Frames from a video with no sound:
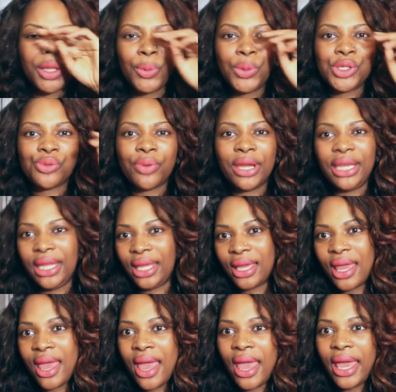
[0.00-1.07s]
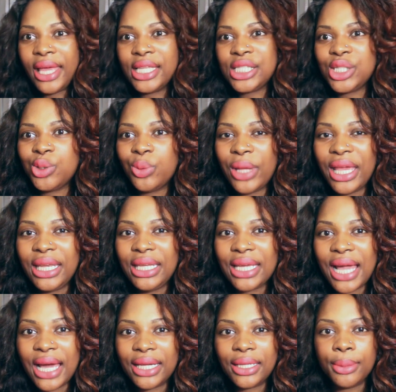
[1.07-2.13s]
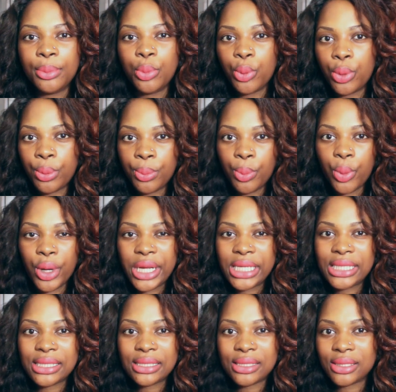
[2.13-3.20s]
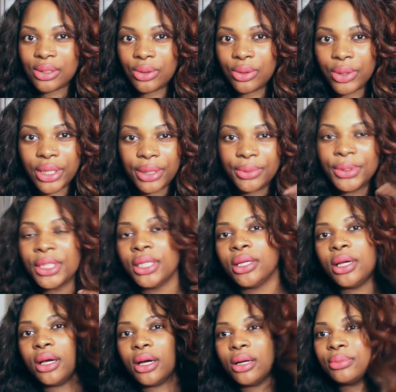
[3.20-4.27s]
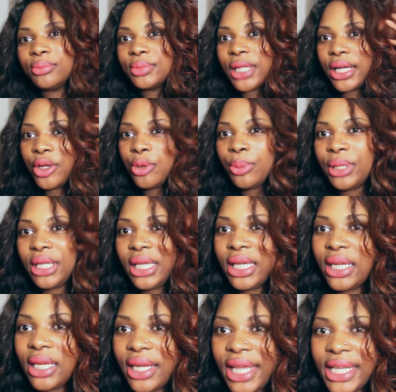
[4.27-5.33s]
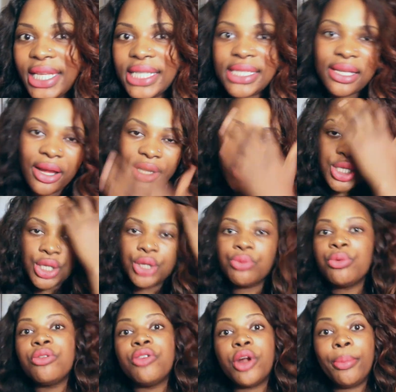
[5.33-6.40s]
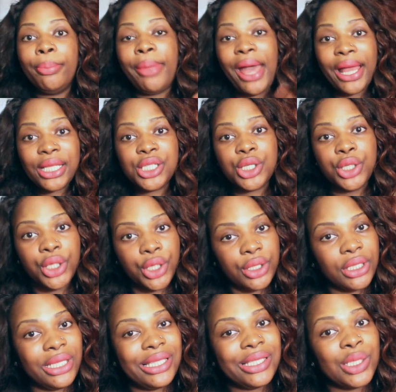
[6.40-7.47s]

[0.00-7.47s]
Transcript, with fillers: it was raining and suit any kind of moist or um, kind of humidity hit it, it decided to revert back to curly.